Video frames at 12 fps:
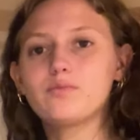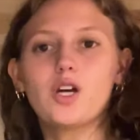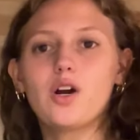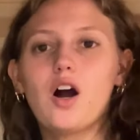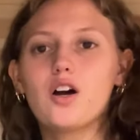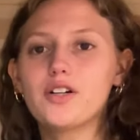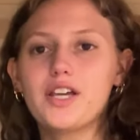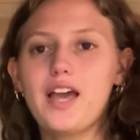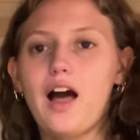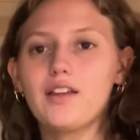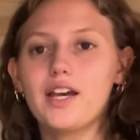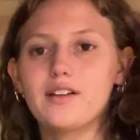they're already
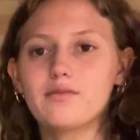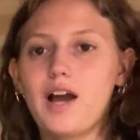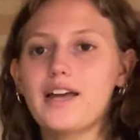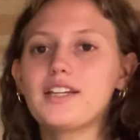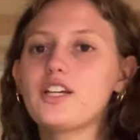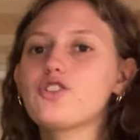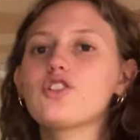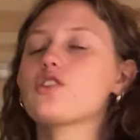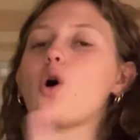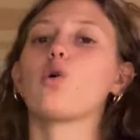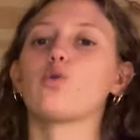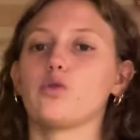yelling. I think it's just a
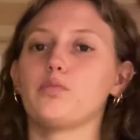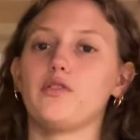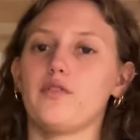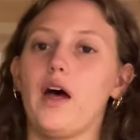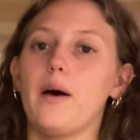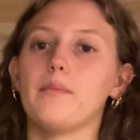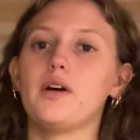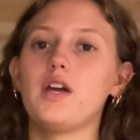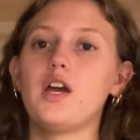whole group of them.